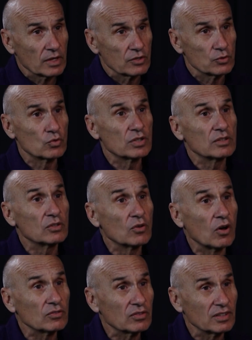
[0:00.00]
You
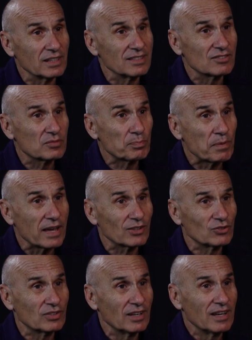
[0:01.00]
cannot
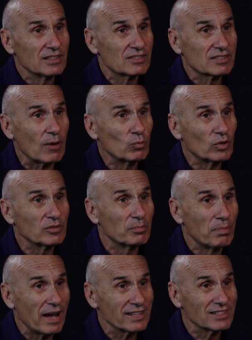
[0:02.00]
inspect someone
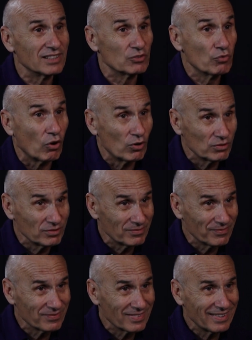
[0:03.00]
buying a drone
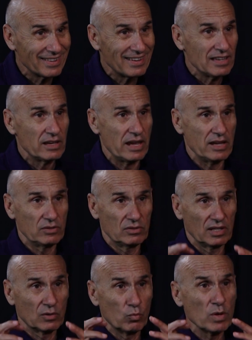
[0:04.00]
and
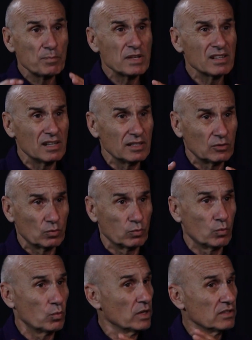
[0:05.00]
equipping it
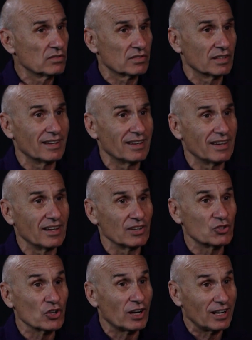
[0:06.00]
with
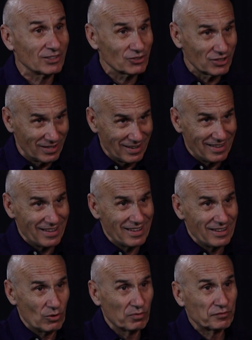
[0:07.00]
a charge
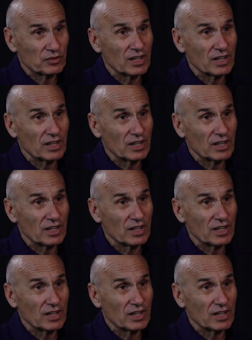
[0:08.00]
of